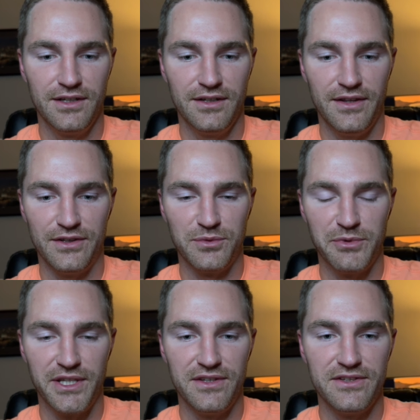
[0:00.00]
that's when we
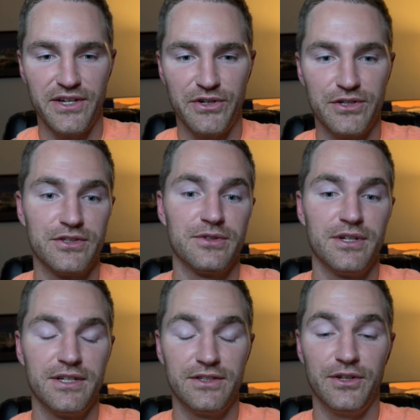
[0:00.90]
get these errors.
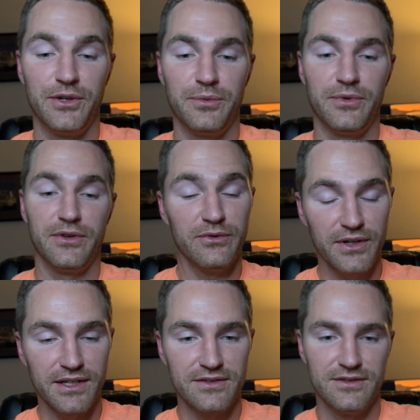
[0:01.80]
So the
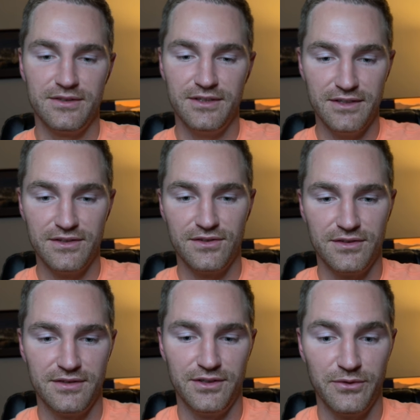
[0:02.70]
fix is
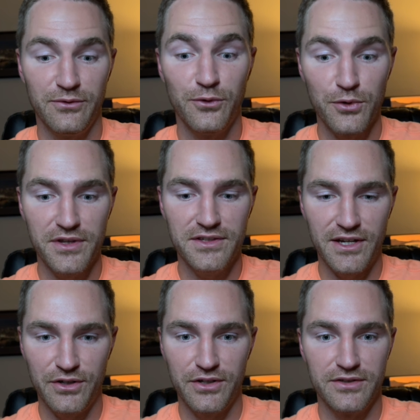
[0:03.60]
for these
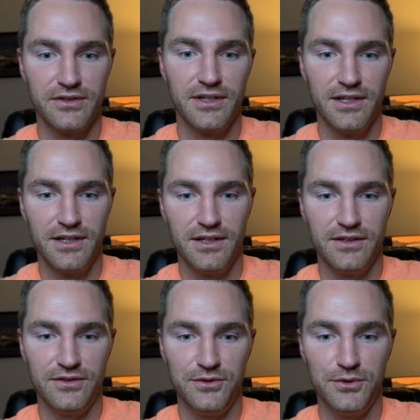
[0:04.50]
errors
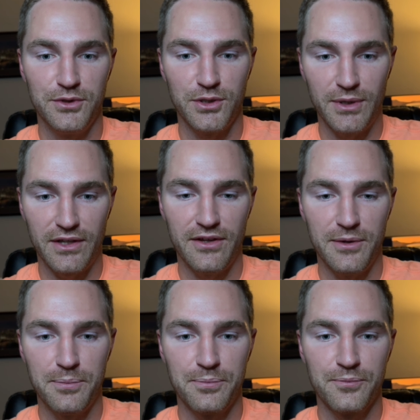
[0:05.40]
to correct
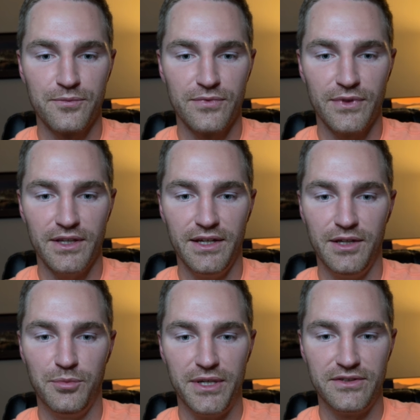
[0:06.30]
them.
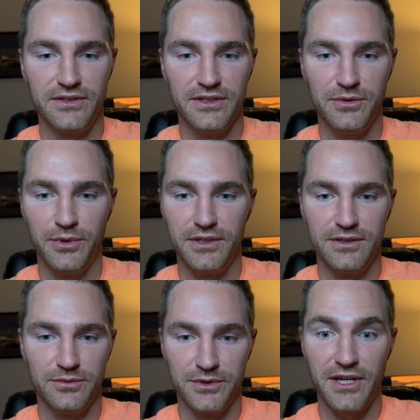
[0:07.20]
And basically
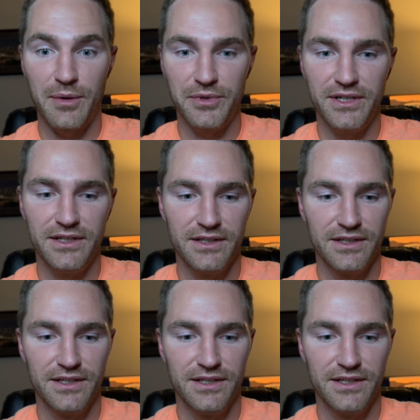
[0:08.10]
what's happening